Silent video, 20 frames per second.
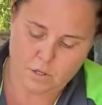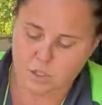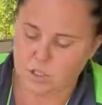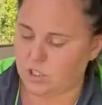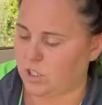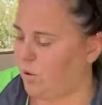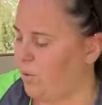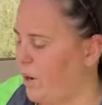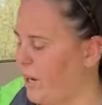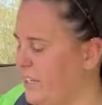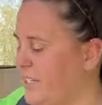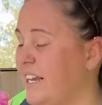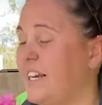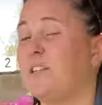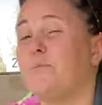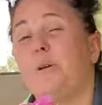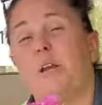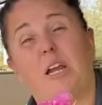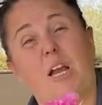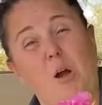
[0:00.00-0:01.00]
So it works out to
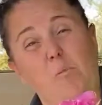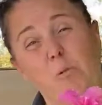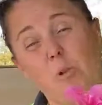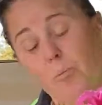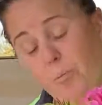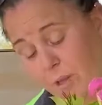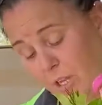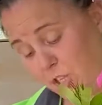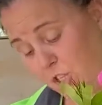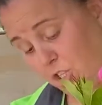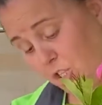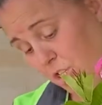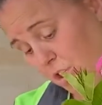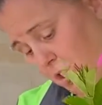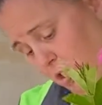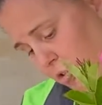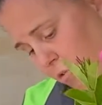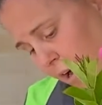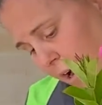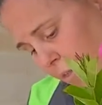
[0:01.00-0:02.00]
be a couple of pinches
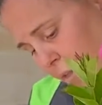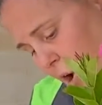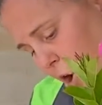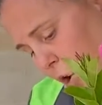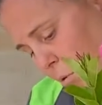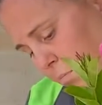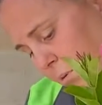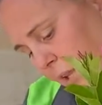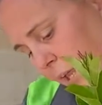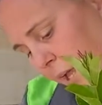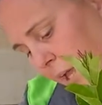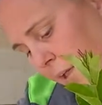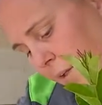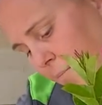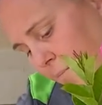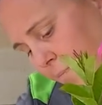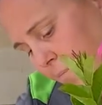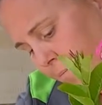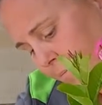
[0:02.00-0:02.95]
throughout the whole plant.